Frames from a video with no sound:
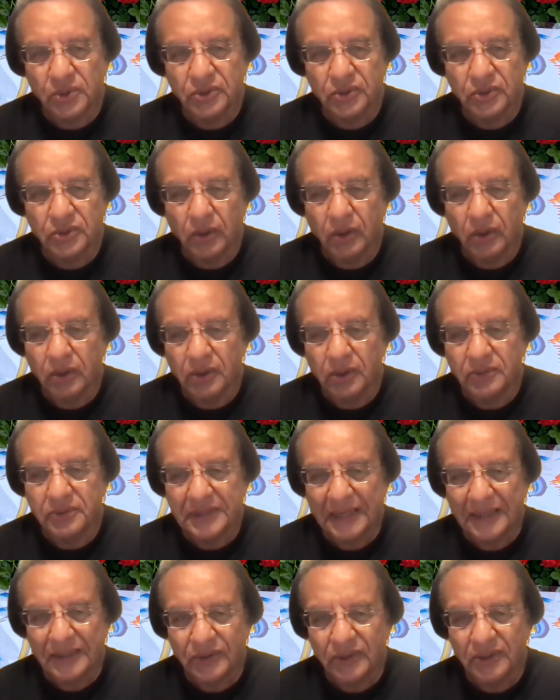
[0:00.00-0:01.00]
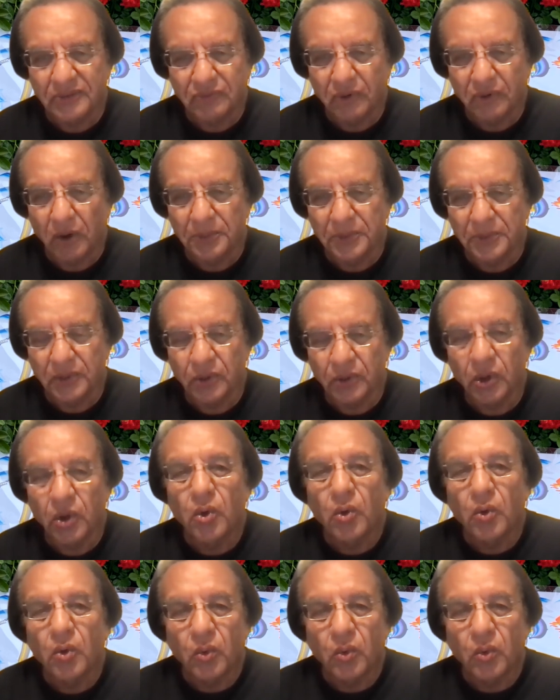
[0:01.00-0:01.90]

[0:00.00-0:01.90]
to inform you